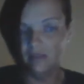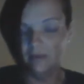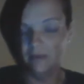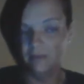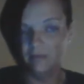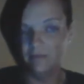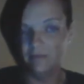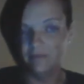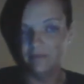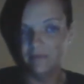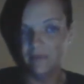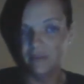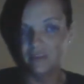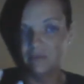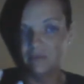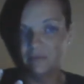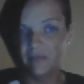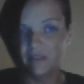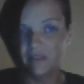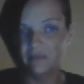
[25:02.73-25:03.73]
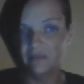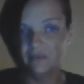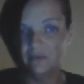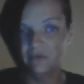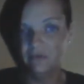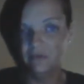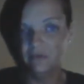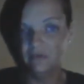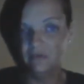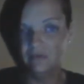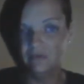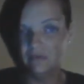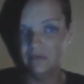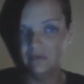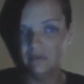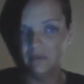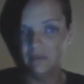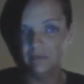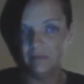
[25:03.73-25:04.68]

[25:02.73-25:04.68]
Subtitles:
there's medical,